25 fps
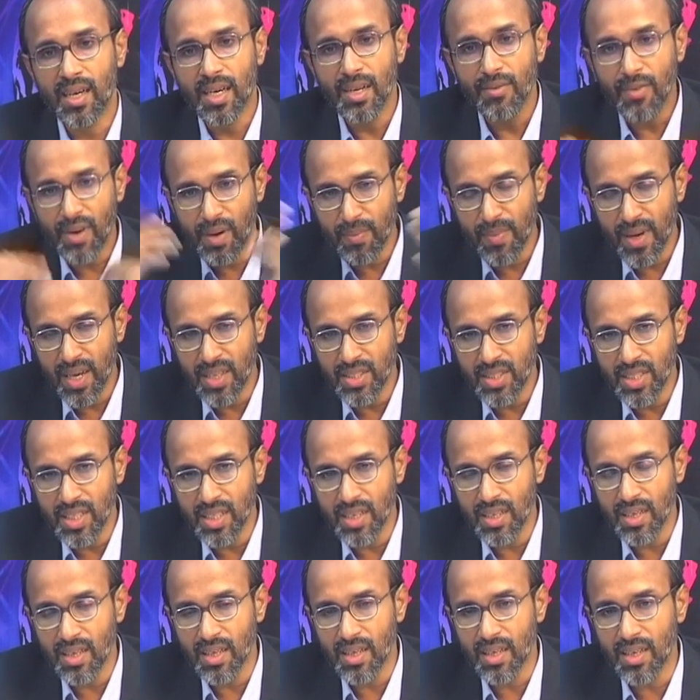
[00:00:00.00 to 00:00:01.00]
river
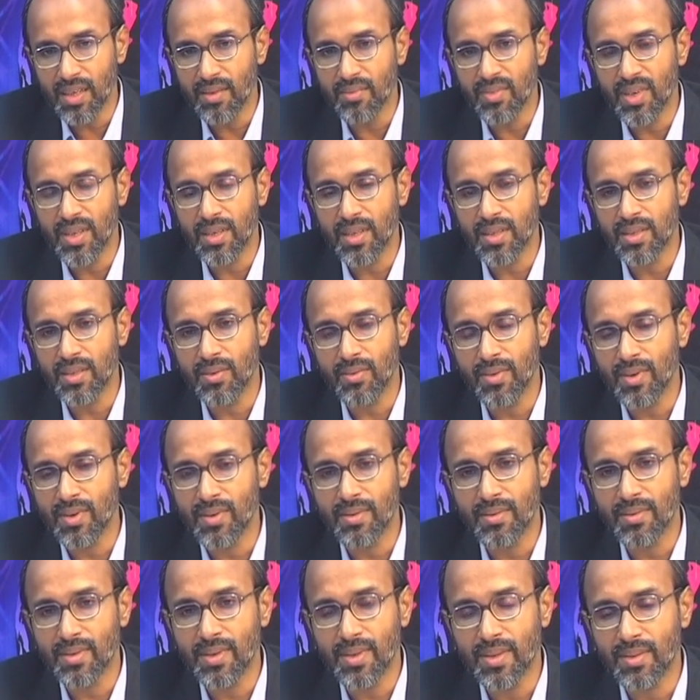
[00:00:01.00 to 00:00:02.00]
basin
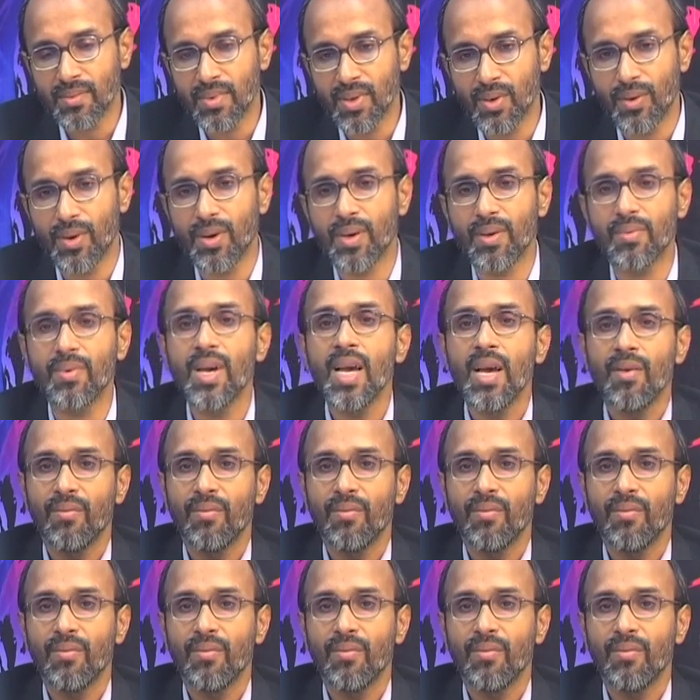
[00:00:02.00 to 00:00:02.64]
or